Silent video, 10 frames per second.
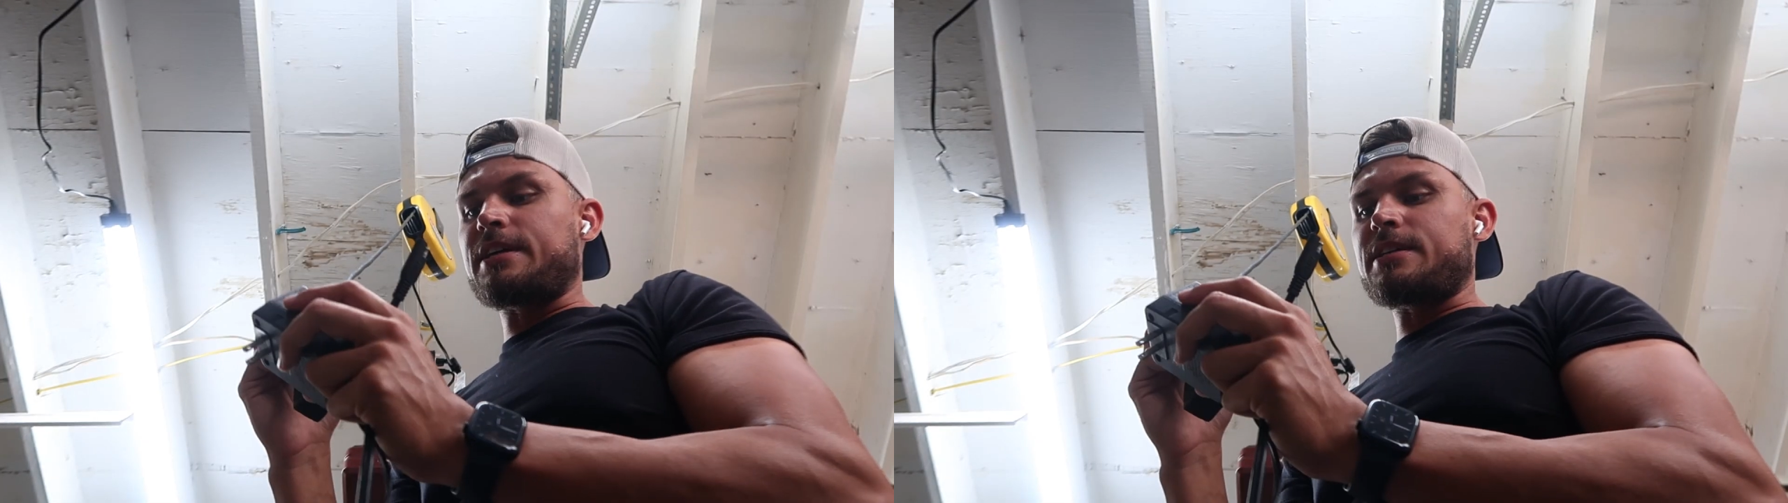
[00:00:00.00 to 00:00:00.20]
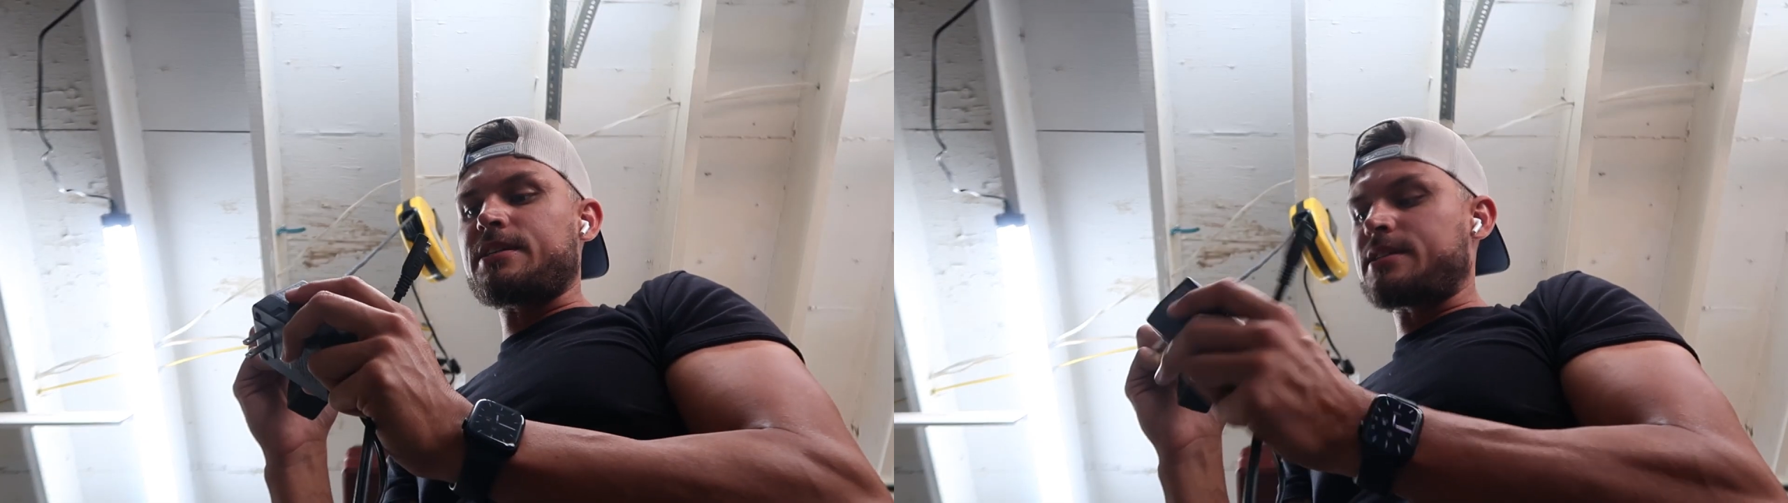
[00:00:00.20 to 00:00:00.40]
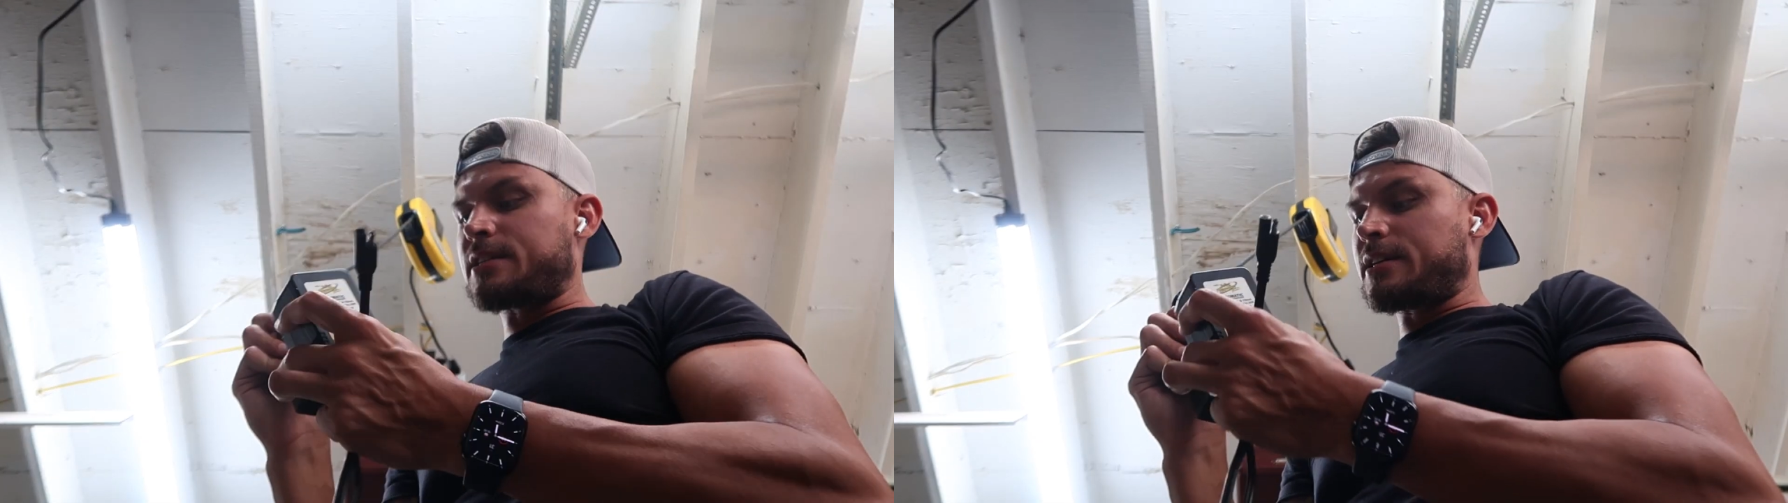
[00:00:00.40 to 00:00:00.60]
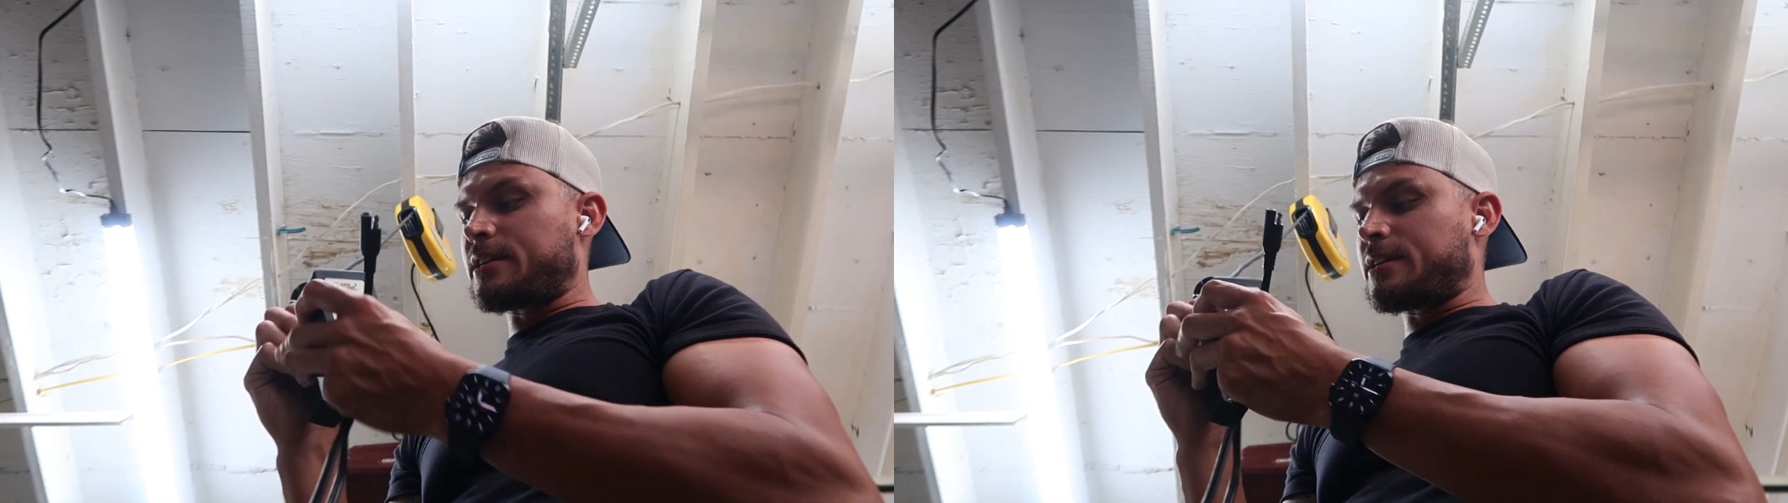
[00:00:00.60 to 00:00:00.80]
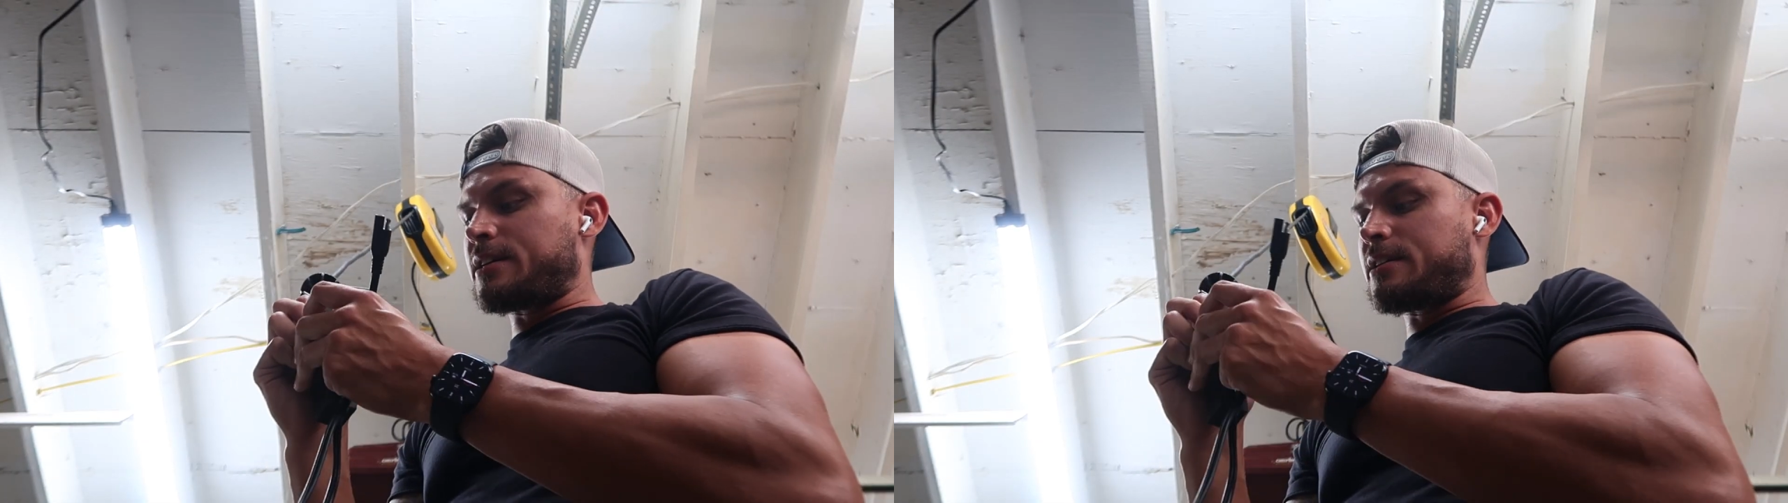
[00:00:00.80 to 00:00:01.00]
is
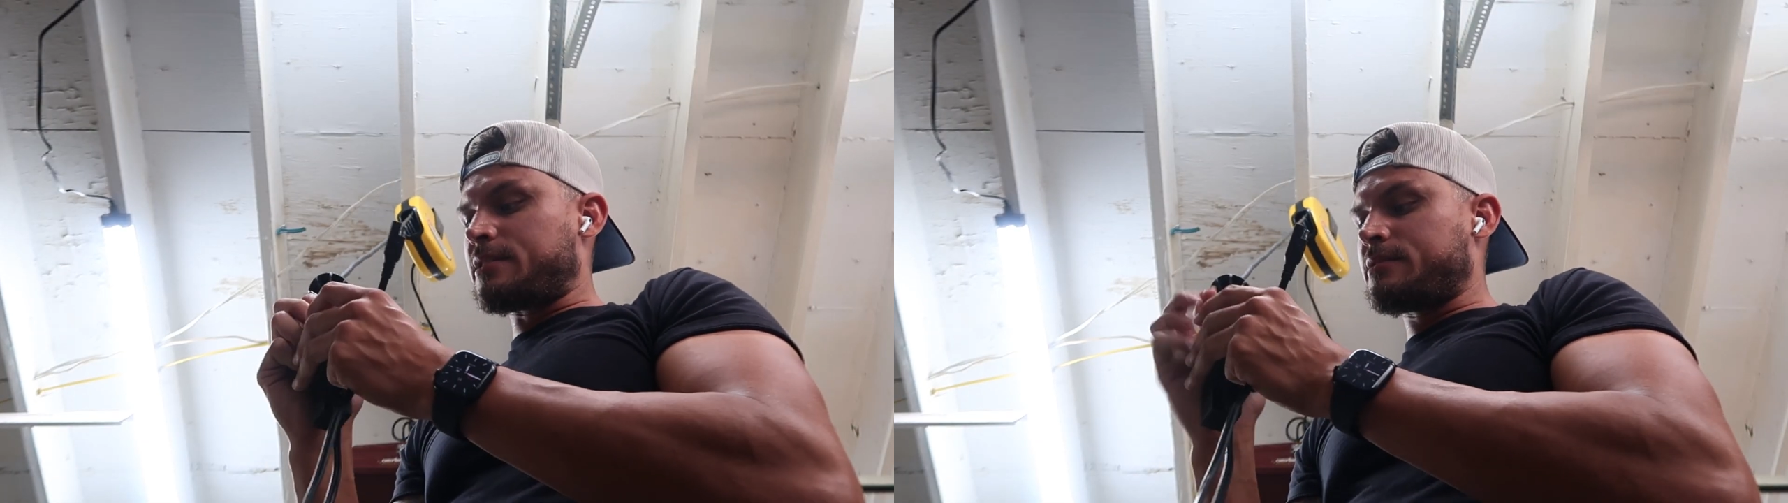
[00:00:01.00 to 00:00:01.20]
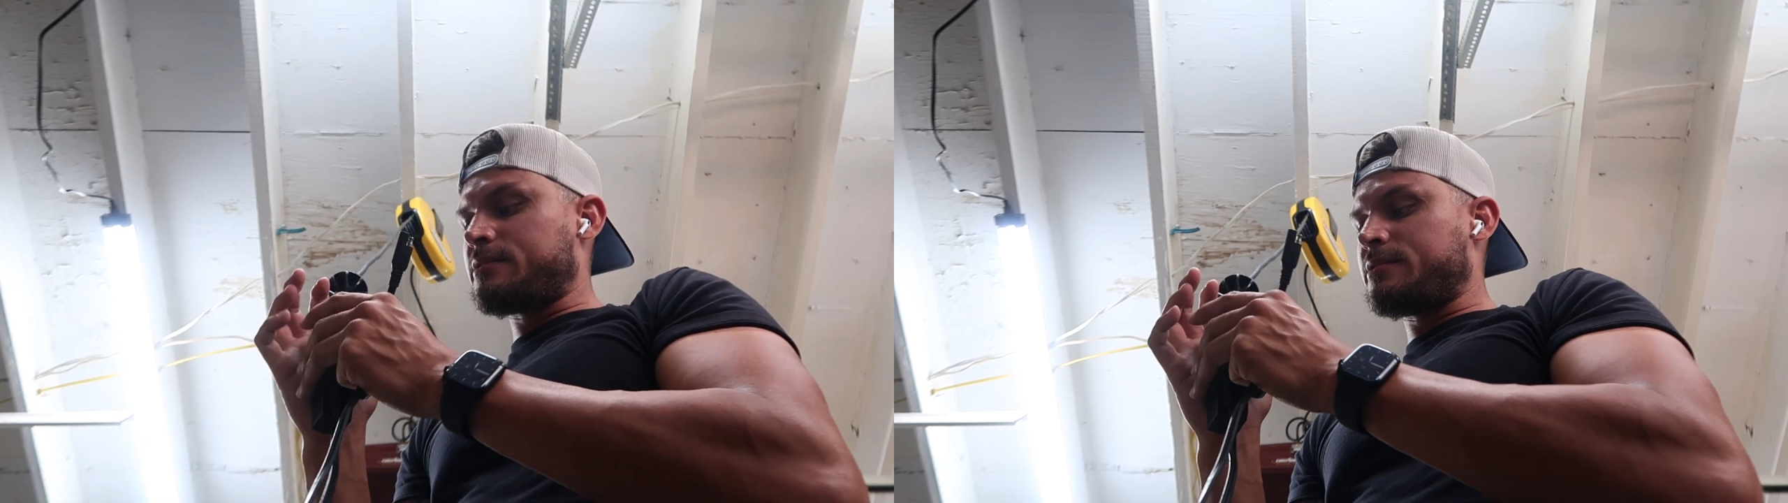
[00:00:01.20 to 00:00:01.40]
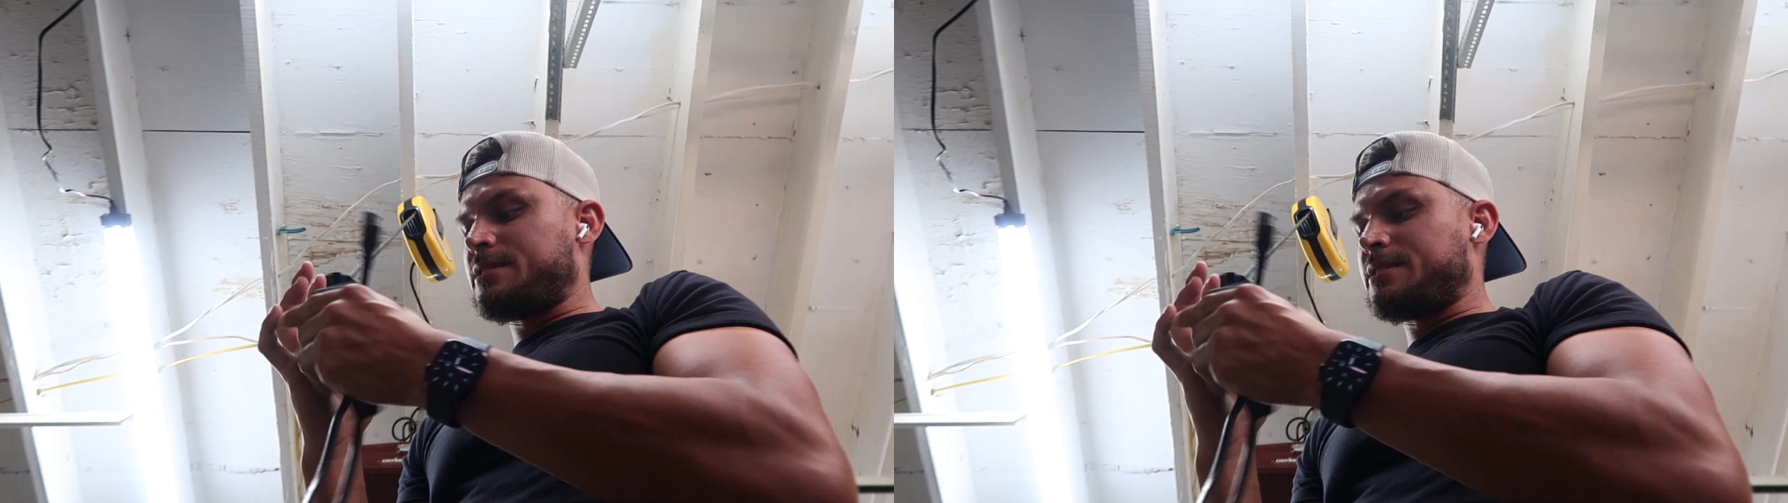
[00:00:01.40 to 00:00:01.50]
a